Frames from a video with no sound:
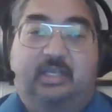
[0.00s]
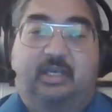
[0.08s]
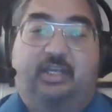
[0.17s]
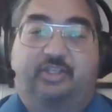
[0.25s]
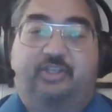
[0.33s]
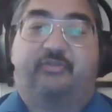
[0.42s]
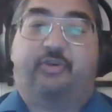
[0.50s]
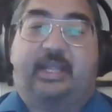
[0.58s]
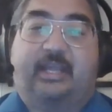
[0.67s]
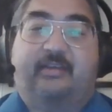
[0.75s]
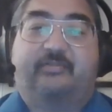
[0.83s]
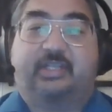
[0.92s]
a different
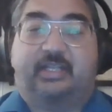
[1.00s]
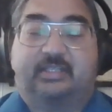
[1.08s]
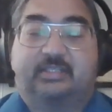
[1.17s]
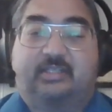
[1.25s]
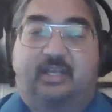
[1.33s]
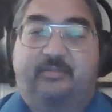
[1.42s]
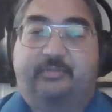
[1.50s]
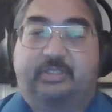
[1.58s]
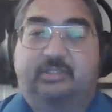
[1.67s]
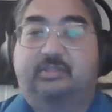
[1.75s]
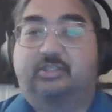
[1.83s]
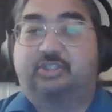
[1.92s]
half the next time, and
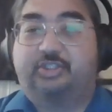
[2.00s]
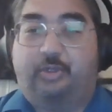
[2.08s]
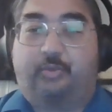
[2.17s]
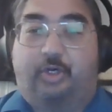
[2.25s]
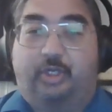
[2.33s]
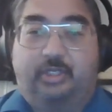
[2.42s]
so on.